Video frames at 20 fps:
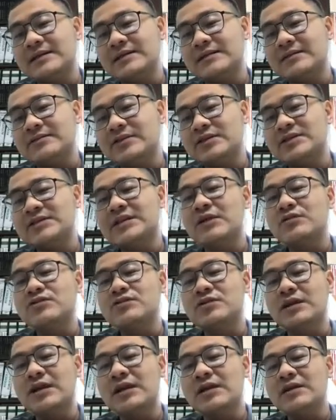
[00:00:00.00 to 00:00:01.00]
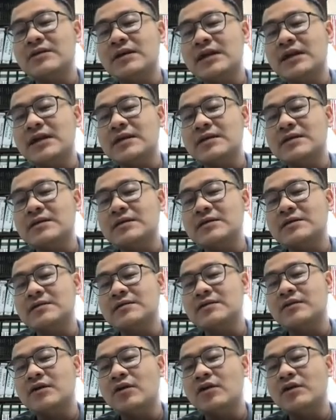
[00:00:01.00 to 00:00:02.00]
results, okay,
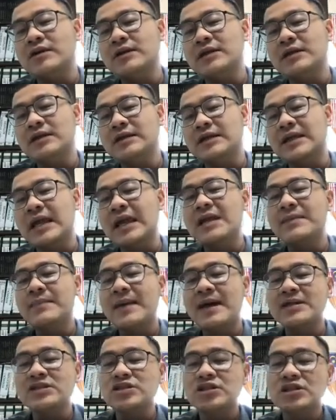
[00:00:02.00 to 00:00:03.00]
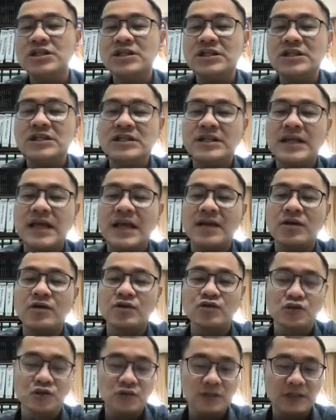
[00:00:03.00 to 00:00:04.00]
on the gain margin and
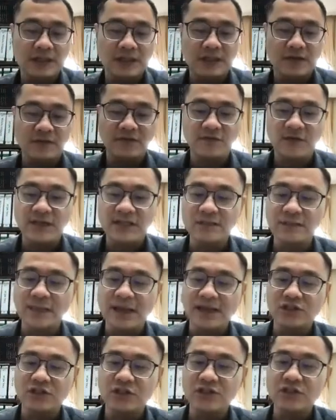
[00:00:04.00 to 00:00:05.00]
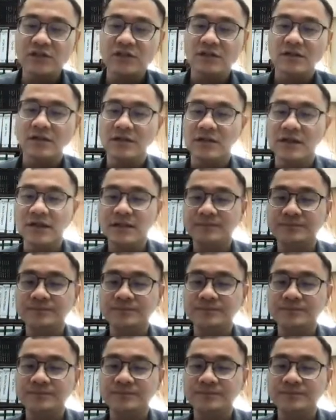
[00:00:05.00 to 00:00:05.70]
also the phase margin, okay,